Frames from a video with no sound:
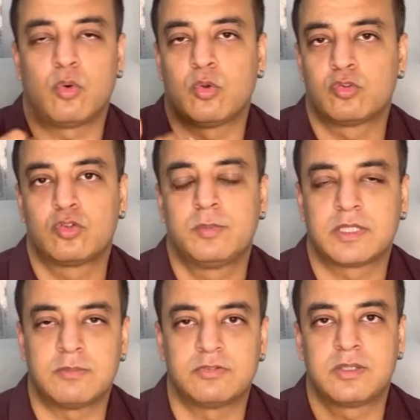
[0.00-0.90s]
also
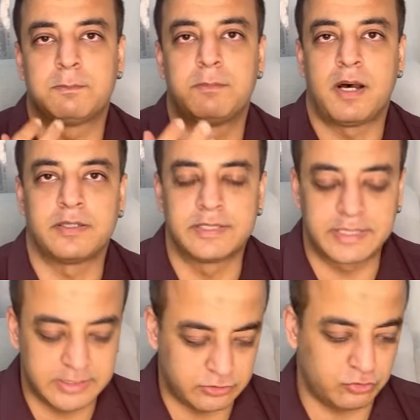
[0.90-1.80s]
becomes the
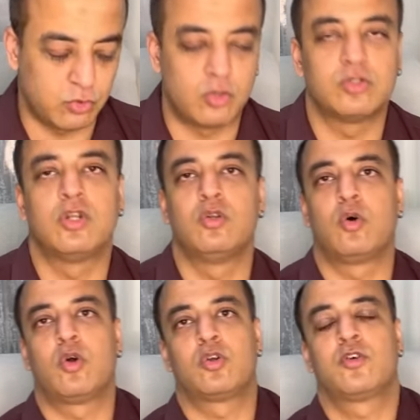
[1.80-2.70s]
badakesh or the
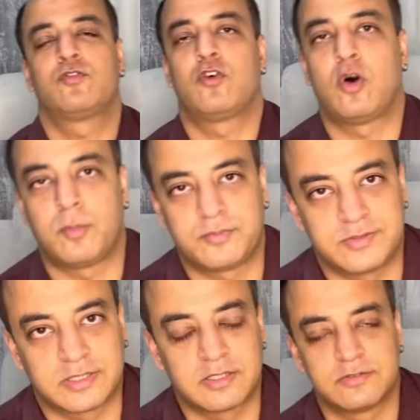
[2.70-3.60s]
lord of
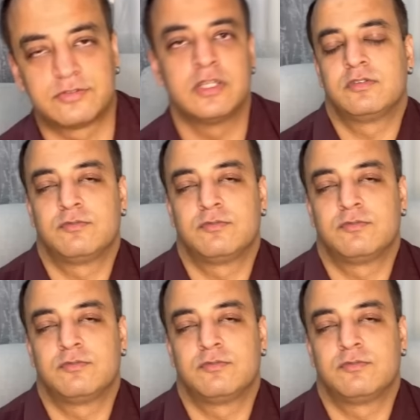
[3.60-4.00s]
obstacles